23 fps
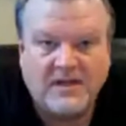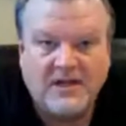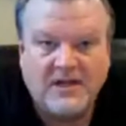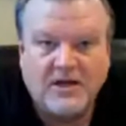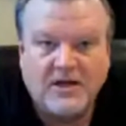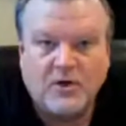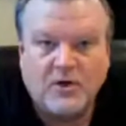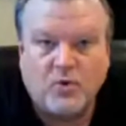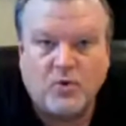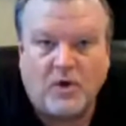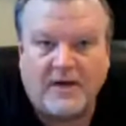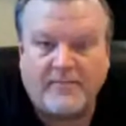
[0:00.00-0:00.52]

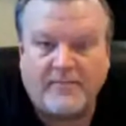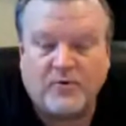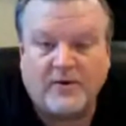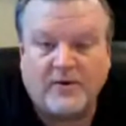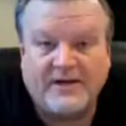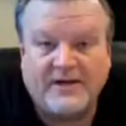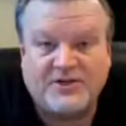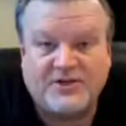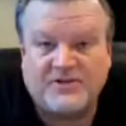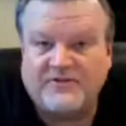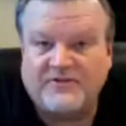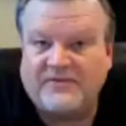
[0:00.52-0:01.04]

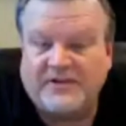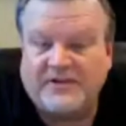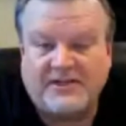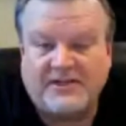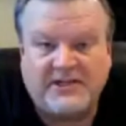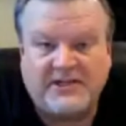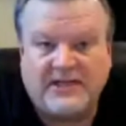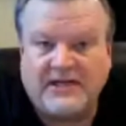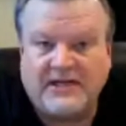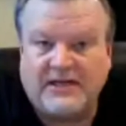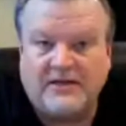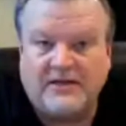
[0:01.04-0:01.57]
Cooperation is the
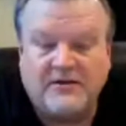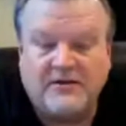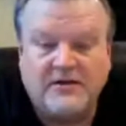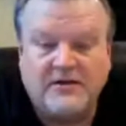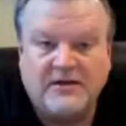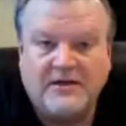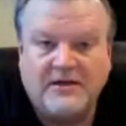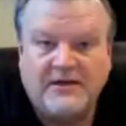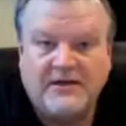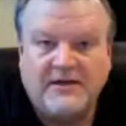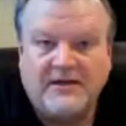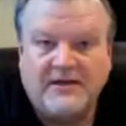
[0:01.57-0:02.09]
key.
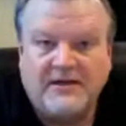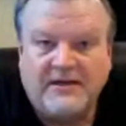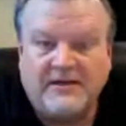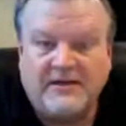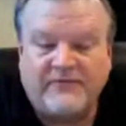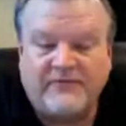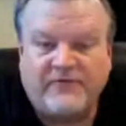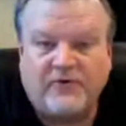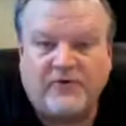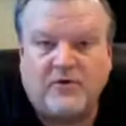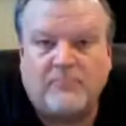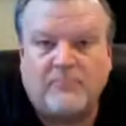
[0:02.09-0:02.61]
If
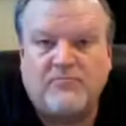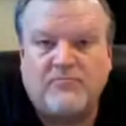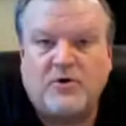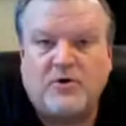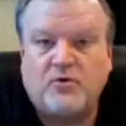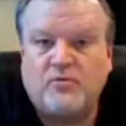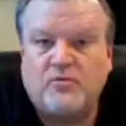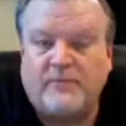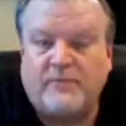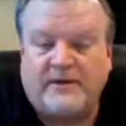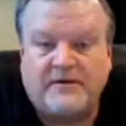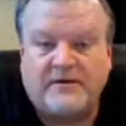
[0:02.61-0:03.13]
for a
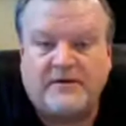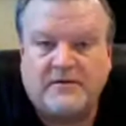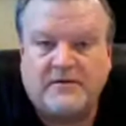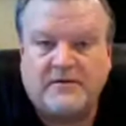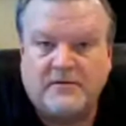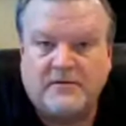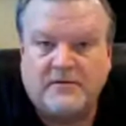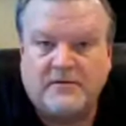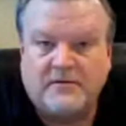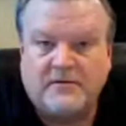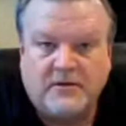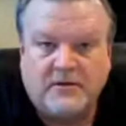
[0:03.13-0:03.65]
moment
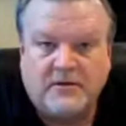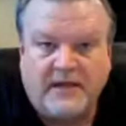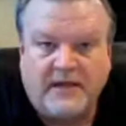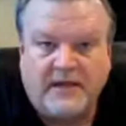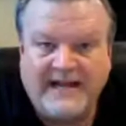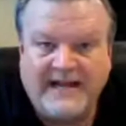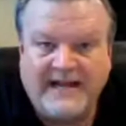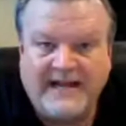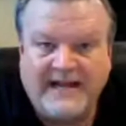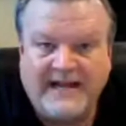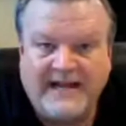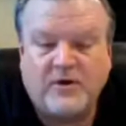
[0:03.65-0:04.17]

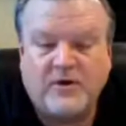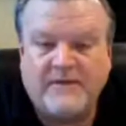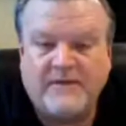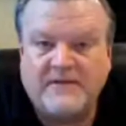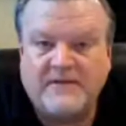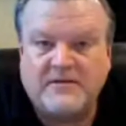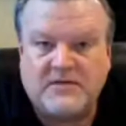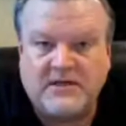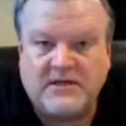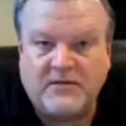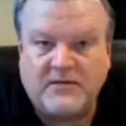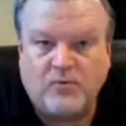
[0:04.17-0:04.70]
anyone in the
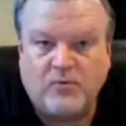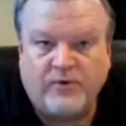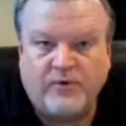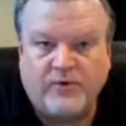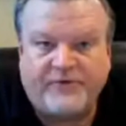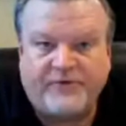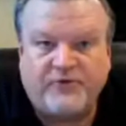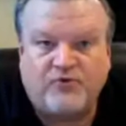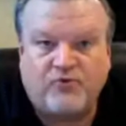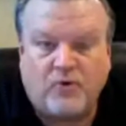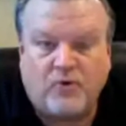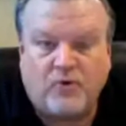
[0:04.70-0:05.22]
team
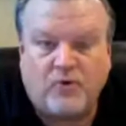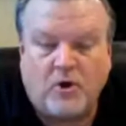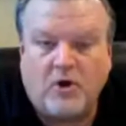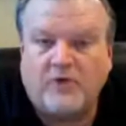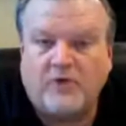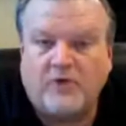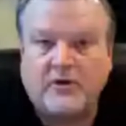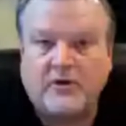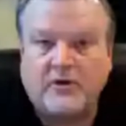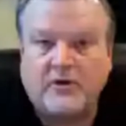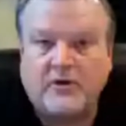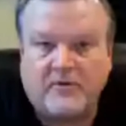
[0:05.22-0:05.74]

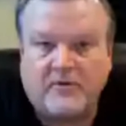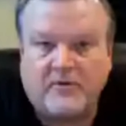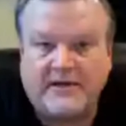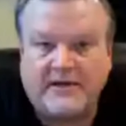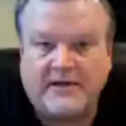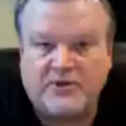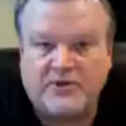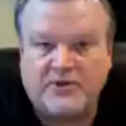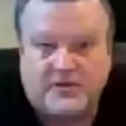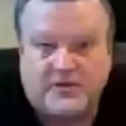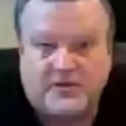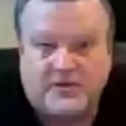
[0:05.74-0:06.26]
withdraws their
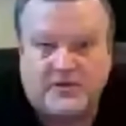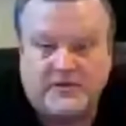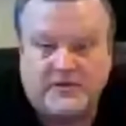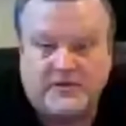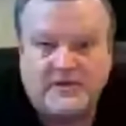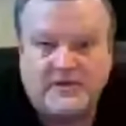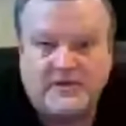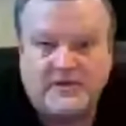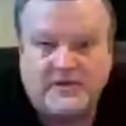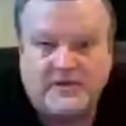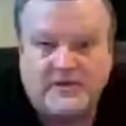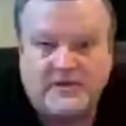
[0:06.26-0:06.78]
cooperation,
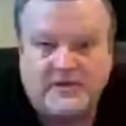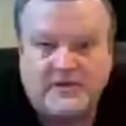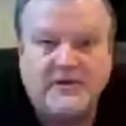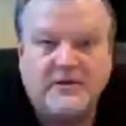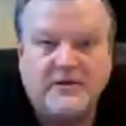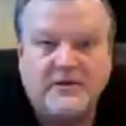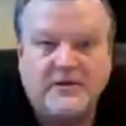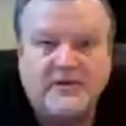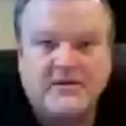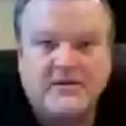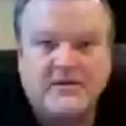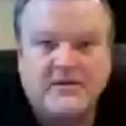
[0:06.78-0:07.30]

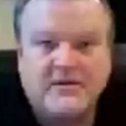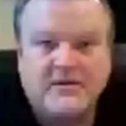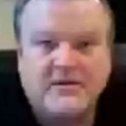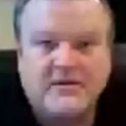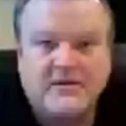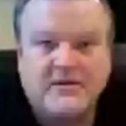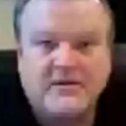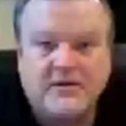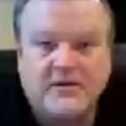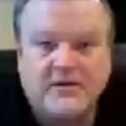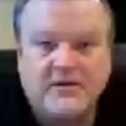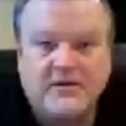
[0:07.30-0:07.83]
you've now
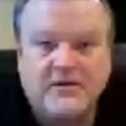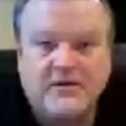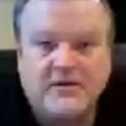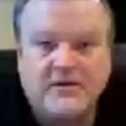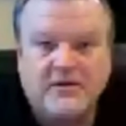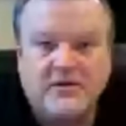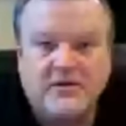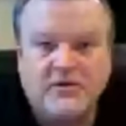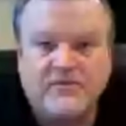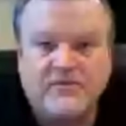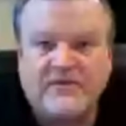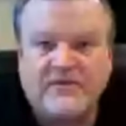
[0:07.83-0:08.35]

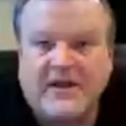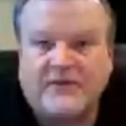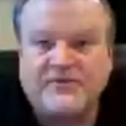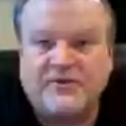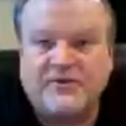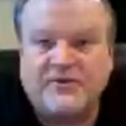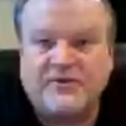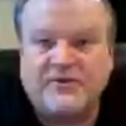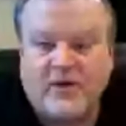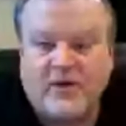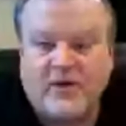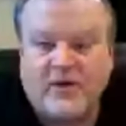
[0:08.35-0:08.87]
degraded the
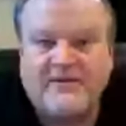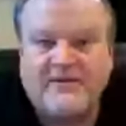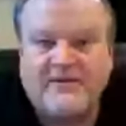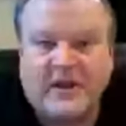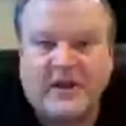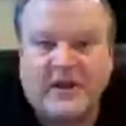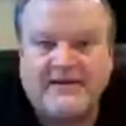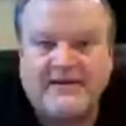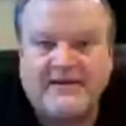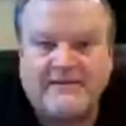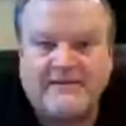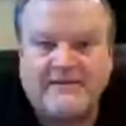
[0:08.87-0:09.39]
idea
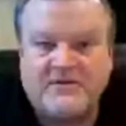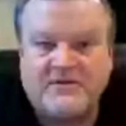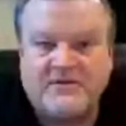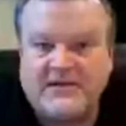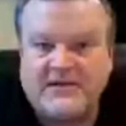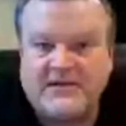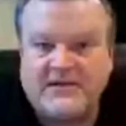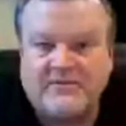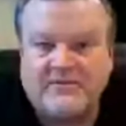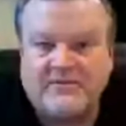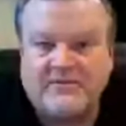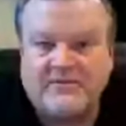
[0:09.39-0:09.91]
of
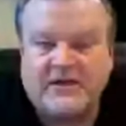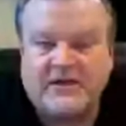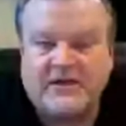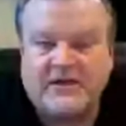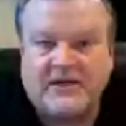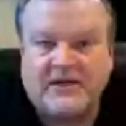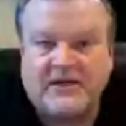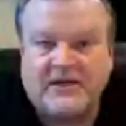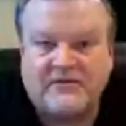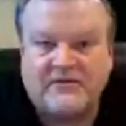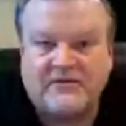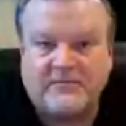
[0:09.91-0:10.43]
team and the
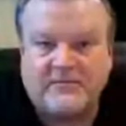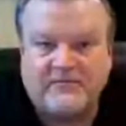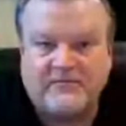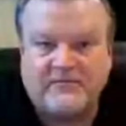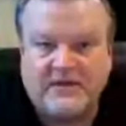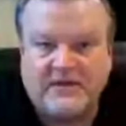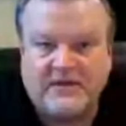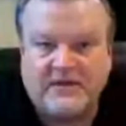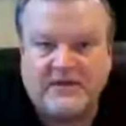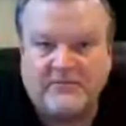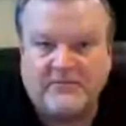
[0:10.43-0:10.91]
concept of team.